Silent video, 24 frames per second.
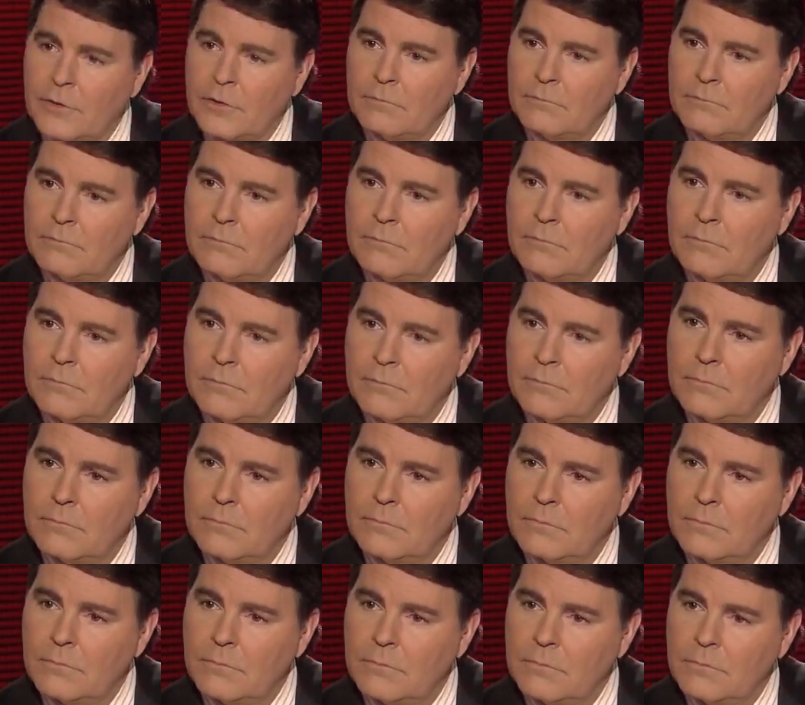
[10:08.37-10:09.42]
This is the most,
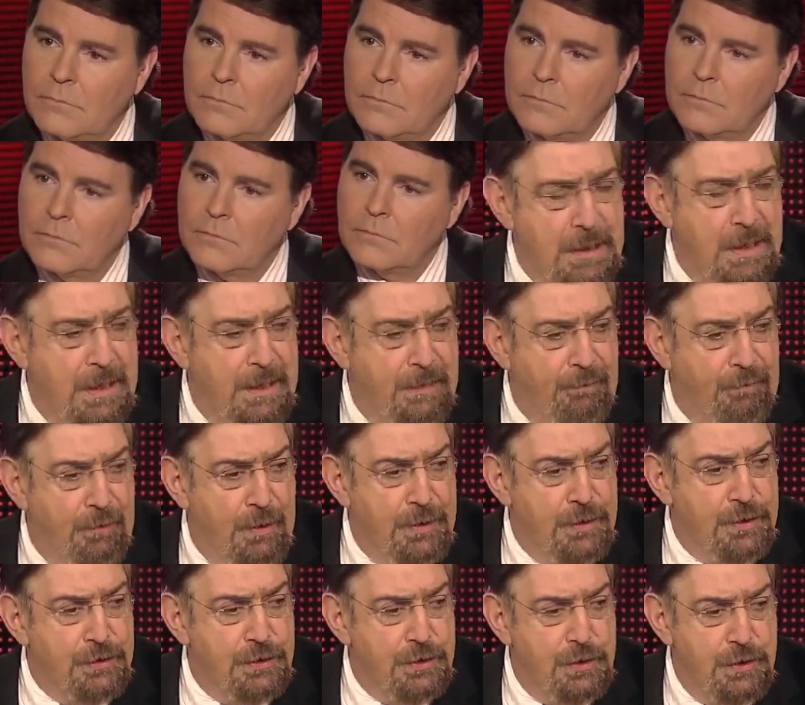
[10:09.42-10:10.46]
as Doug and I have
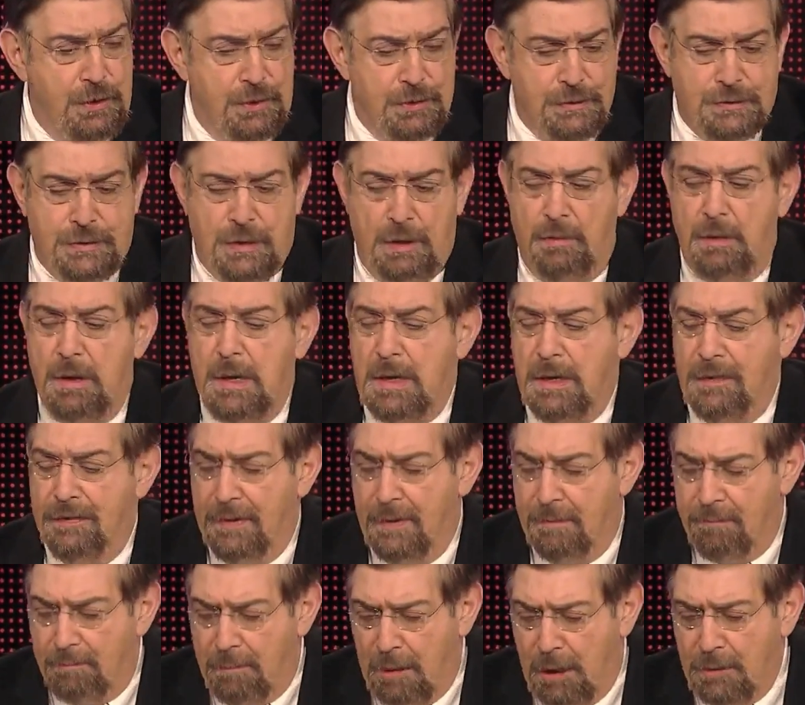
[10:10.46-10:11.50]
written 2 years ago,
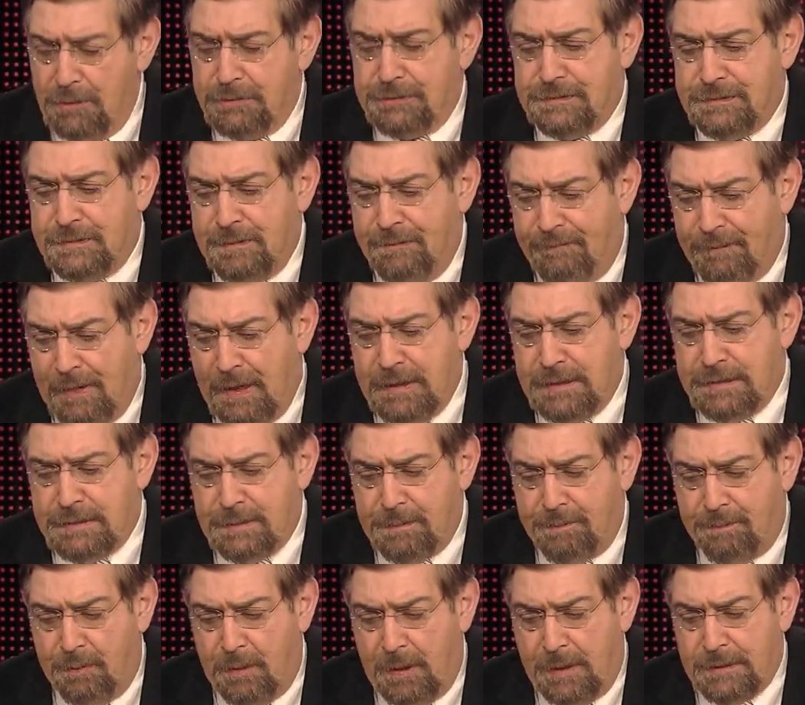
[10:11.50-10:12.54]
the most
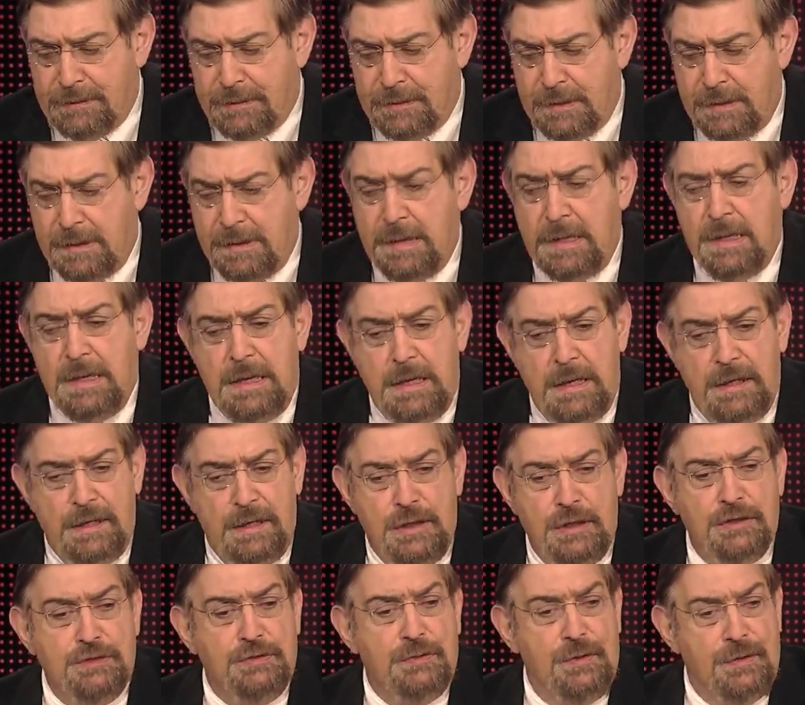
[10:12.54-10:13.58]
divisive president in
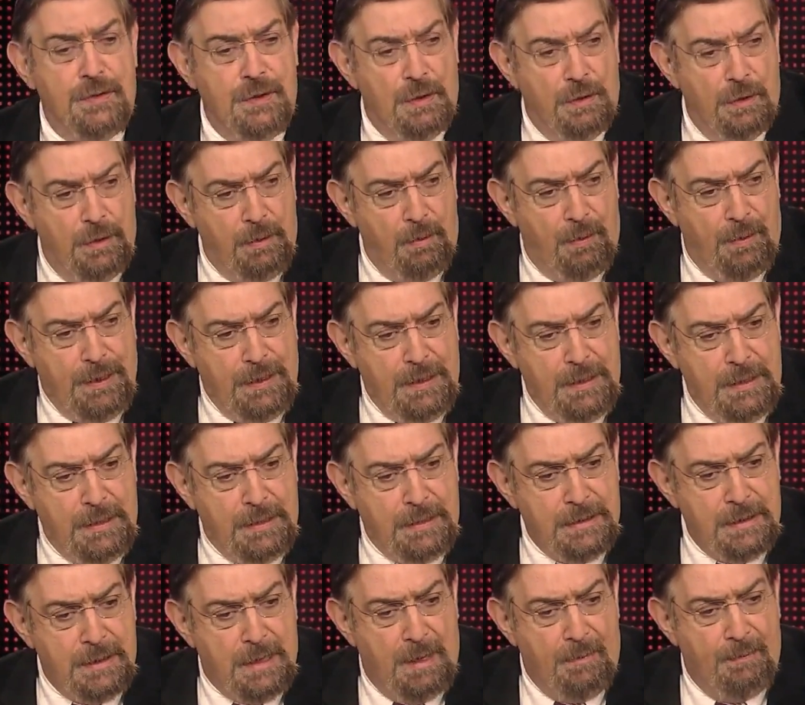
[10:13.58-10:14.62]
history. The only way he
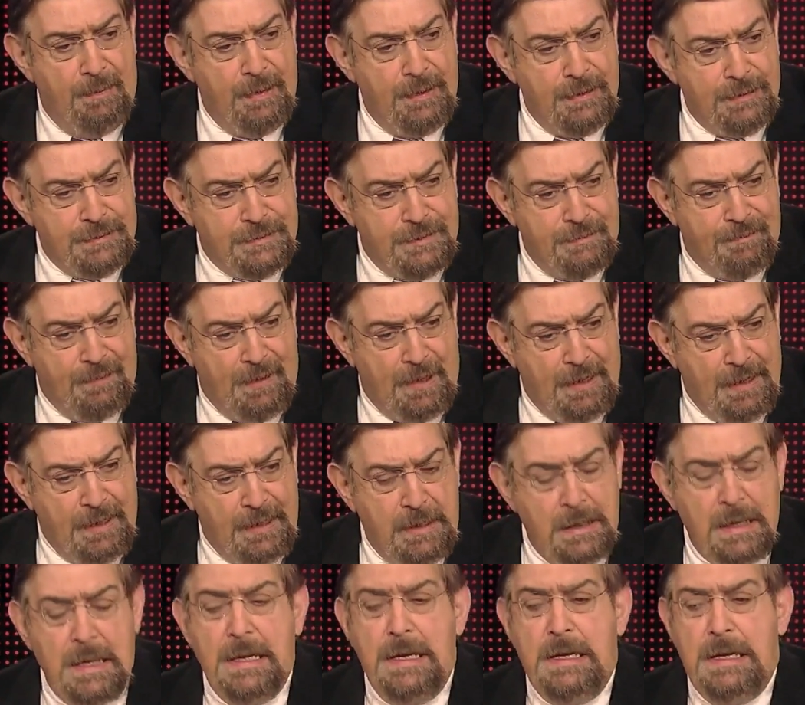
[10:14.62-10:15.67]
can govern is dividing.